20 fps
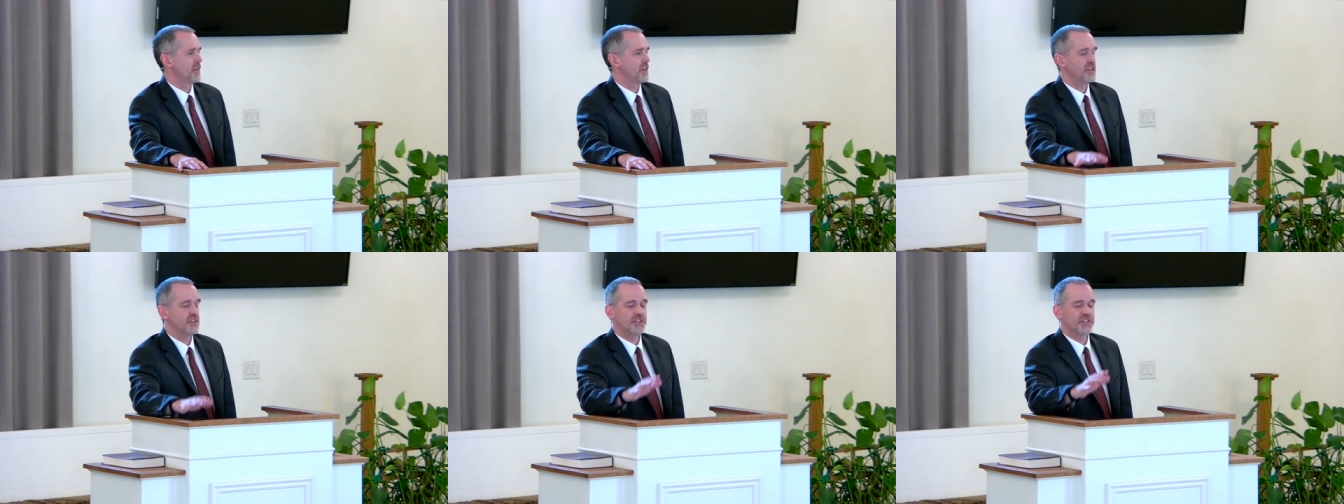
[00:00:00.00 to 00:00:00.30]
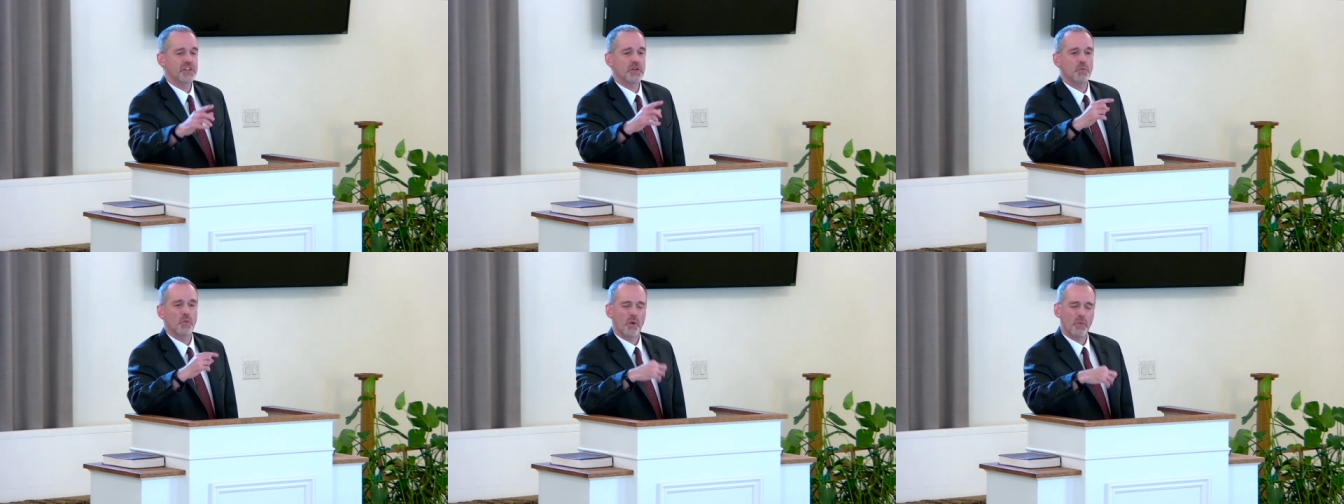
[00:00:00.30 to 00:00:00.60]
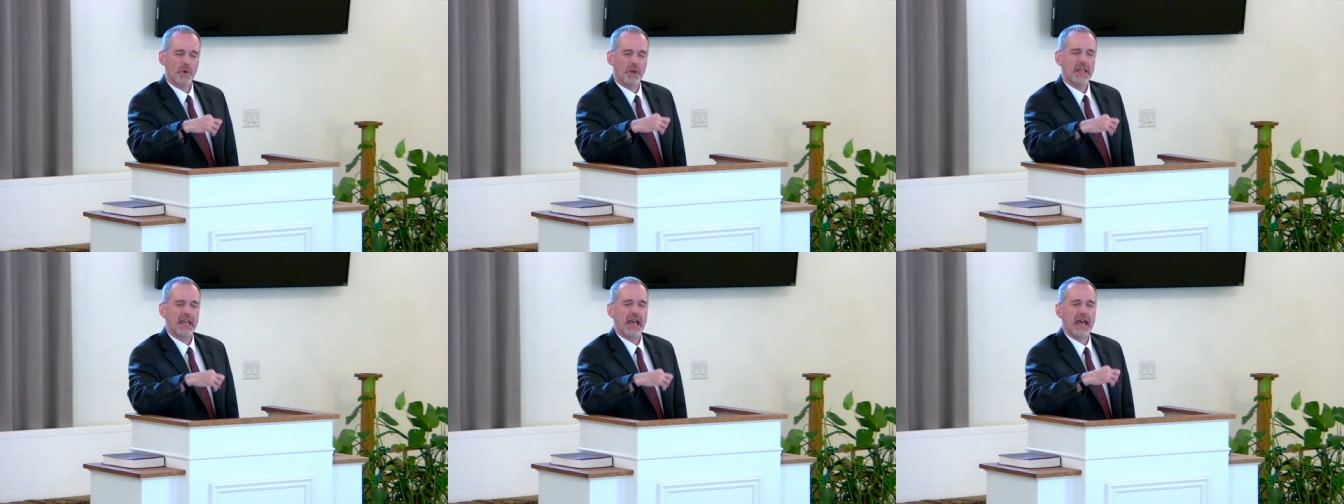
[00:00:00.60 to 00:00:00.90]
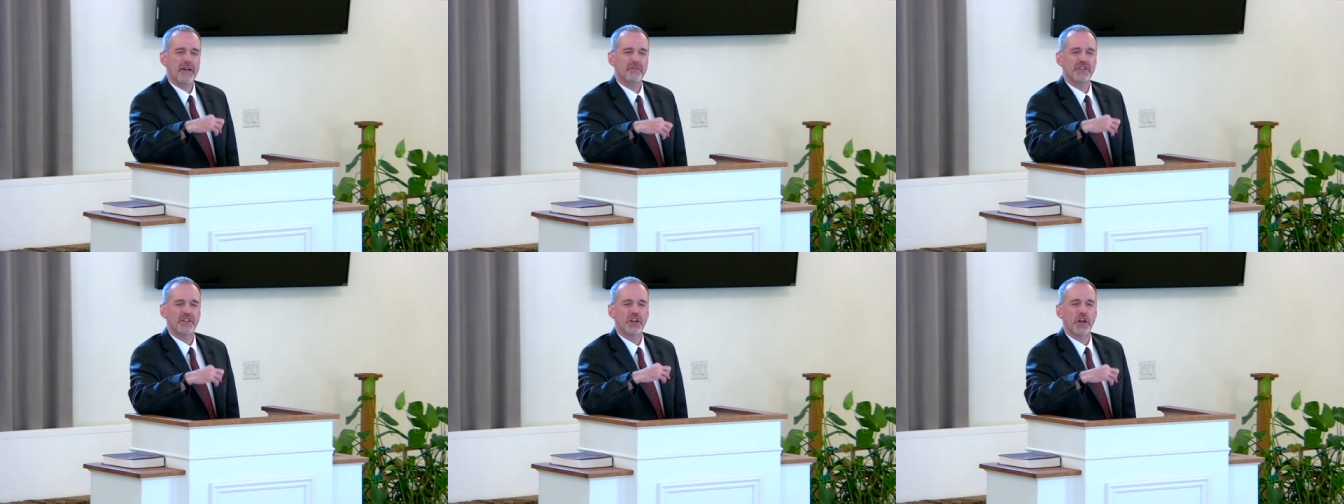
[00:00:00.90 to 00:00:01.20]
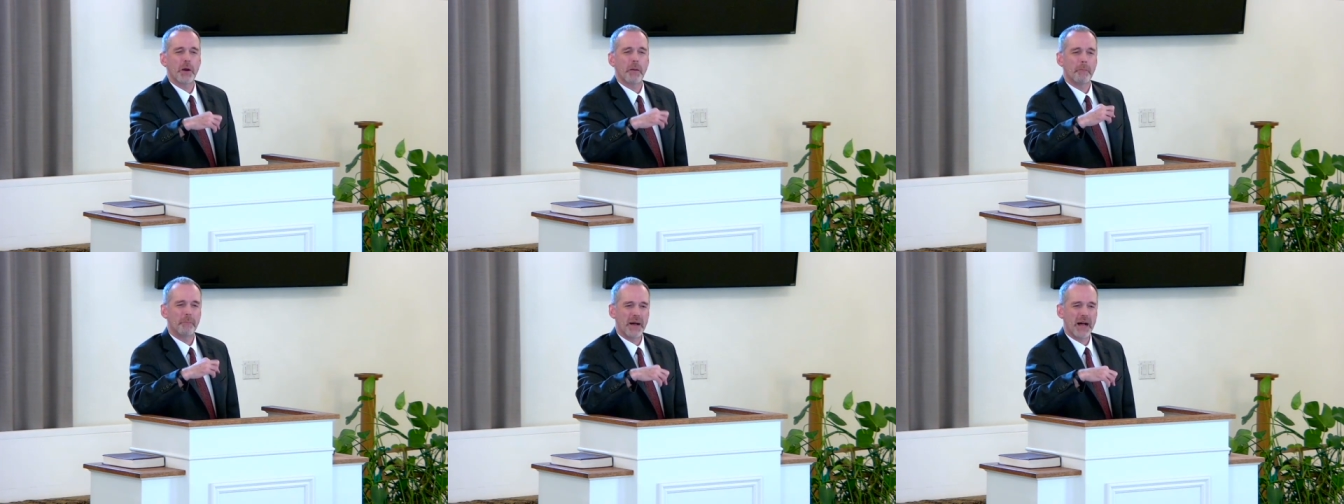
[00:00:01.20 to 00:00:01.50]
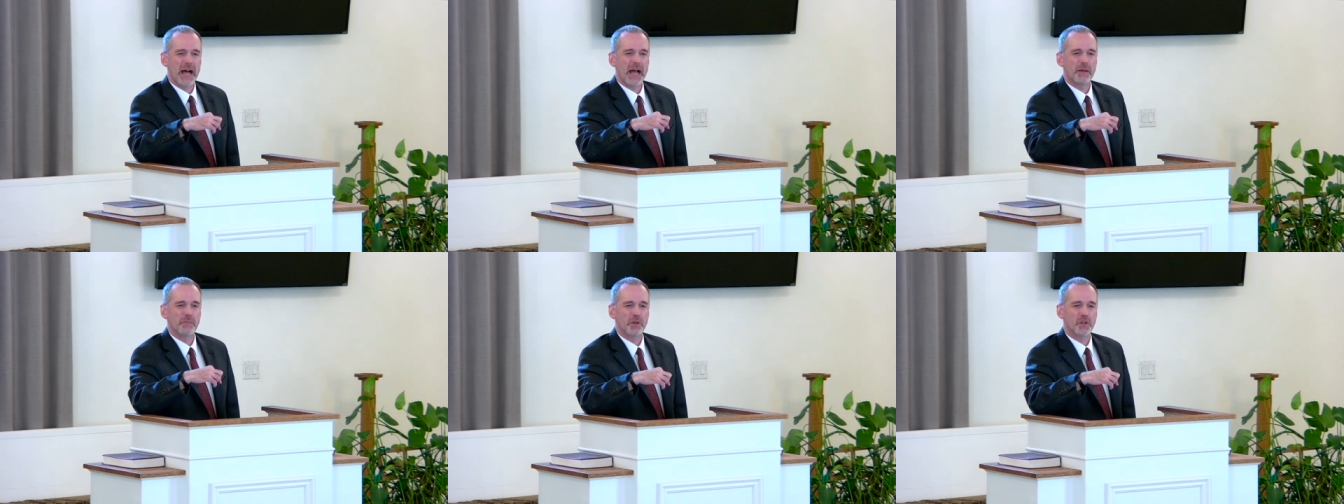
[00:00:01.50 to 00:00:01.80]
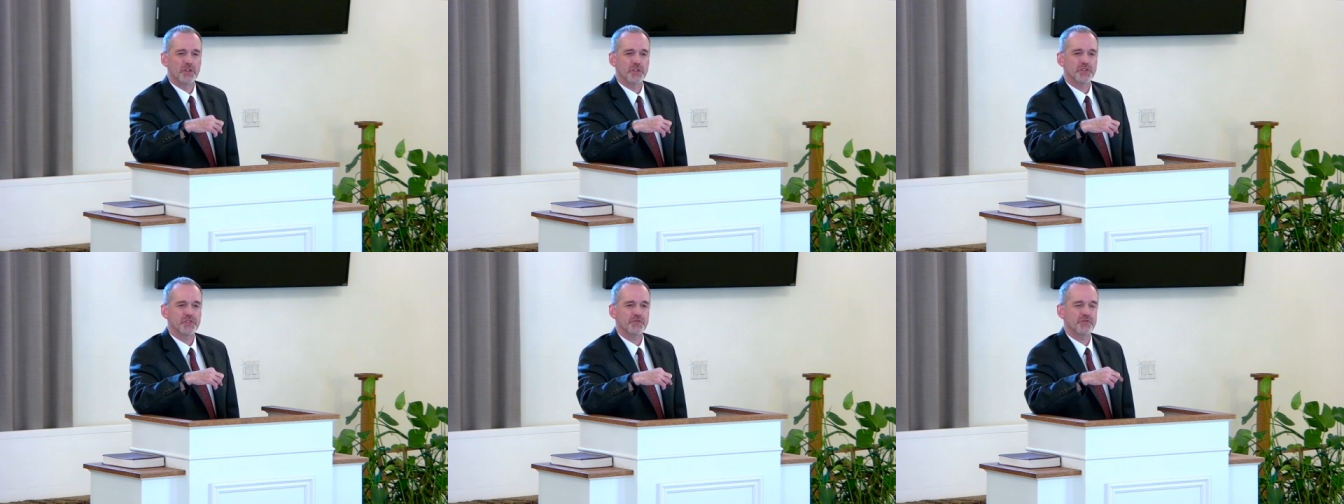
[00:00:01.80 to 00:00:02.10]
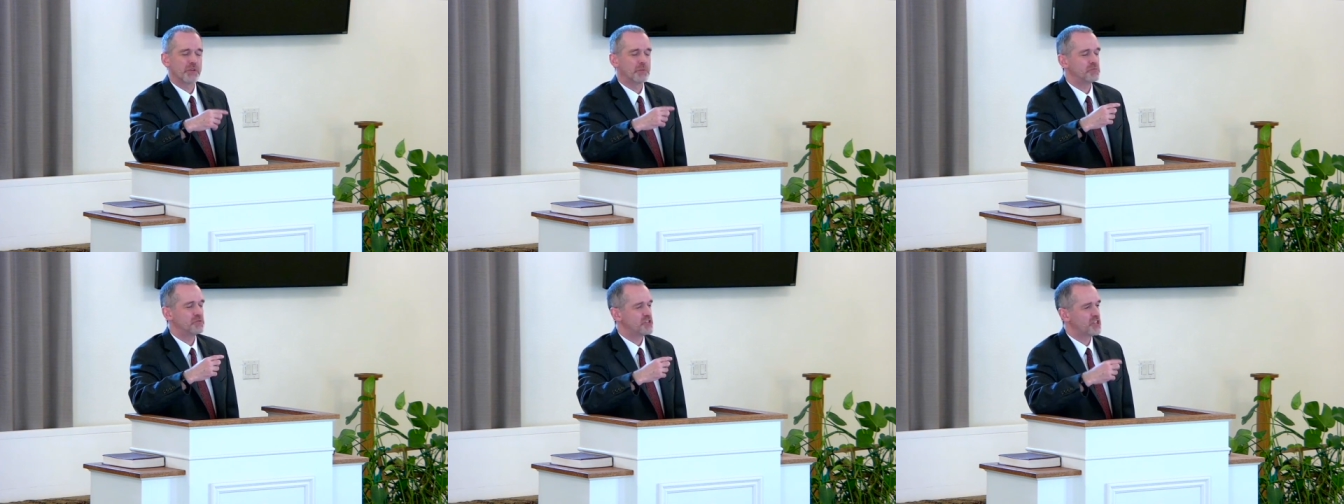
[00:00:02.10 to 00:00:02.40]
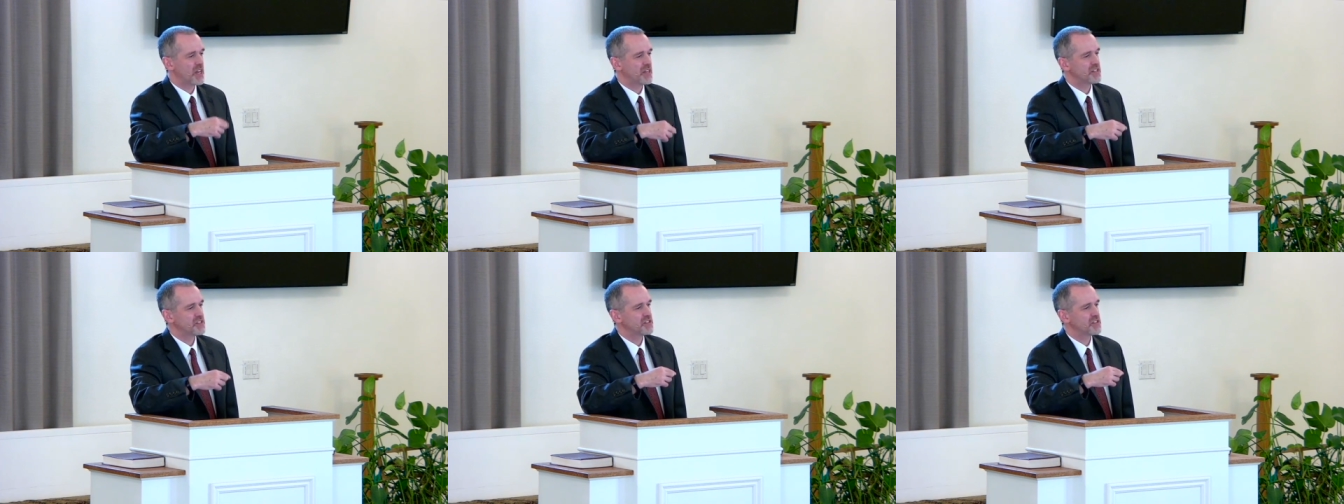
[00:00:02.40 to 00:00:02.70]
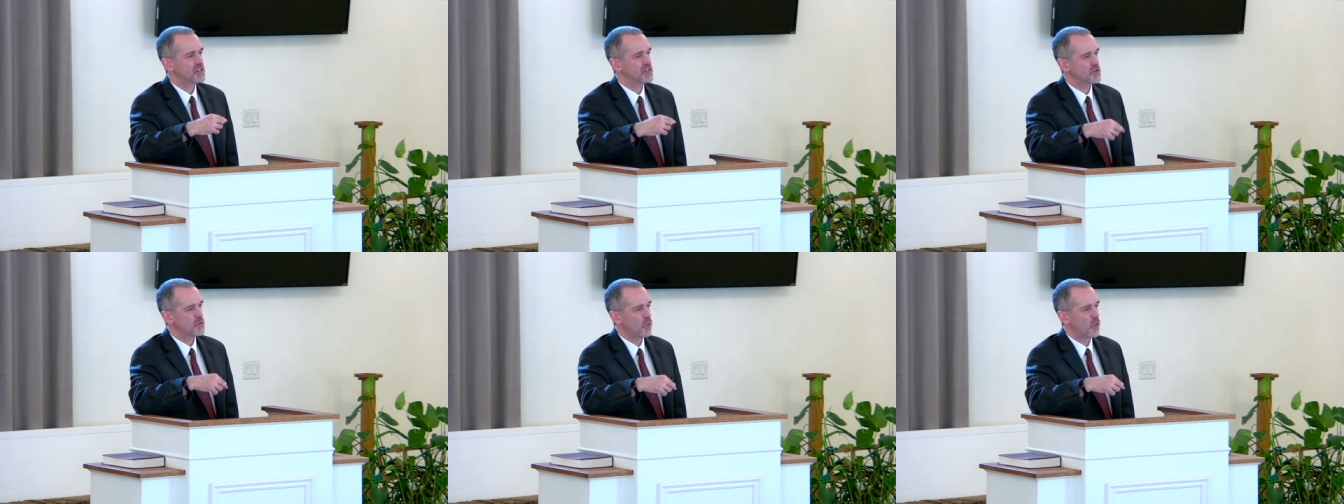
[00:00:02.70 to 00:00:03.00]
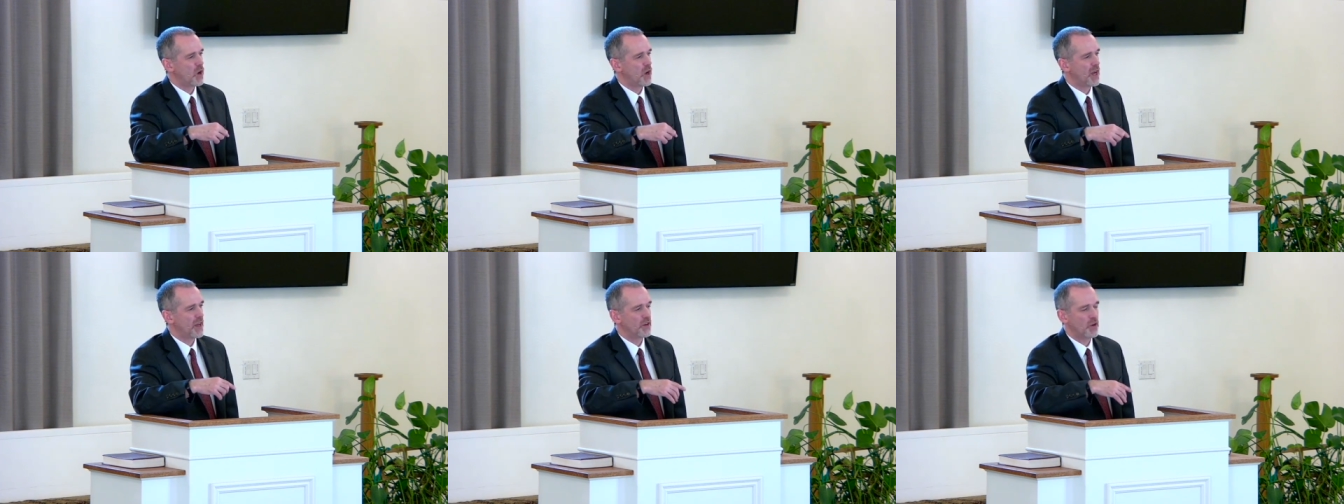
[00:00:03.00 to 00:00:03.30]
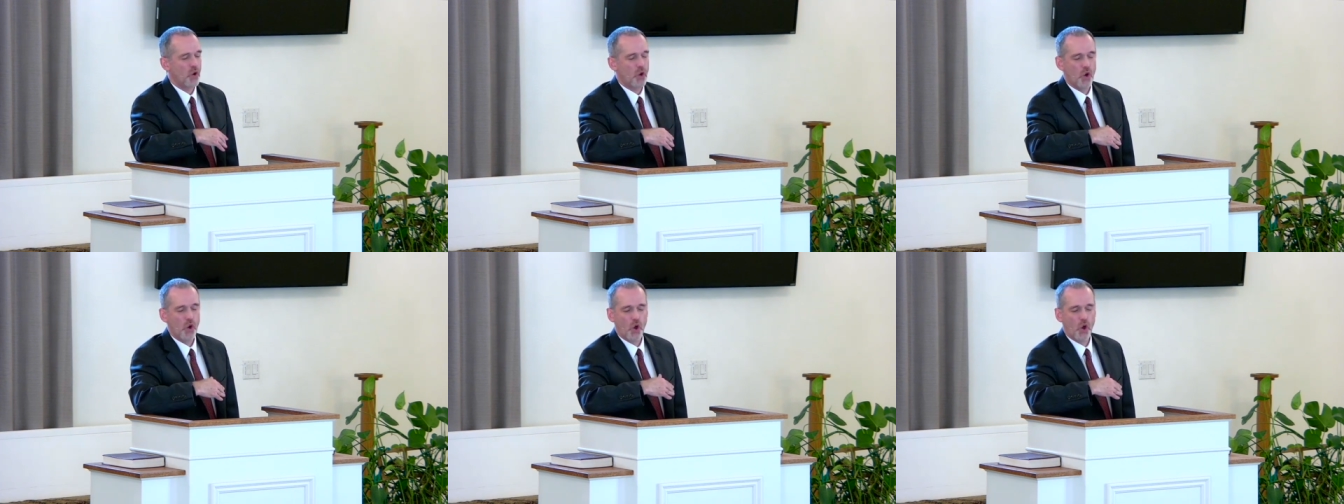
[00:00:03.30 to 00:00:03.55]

You see, what we have in our Bibles from Genesis 1